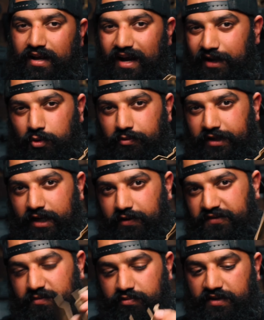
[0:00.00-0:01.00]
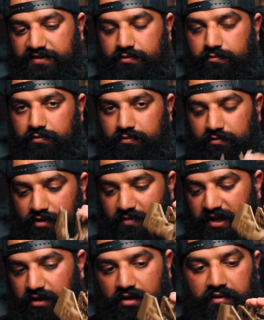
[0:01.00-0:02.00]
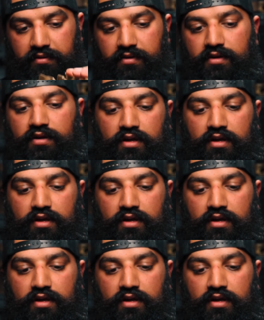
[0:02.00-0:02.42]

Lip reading: I don't really carry a suppressor on my gun,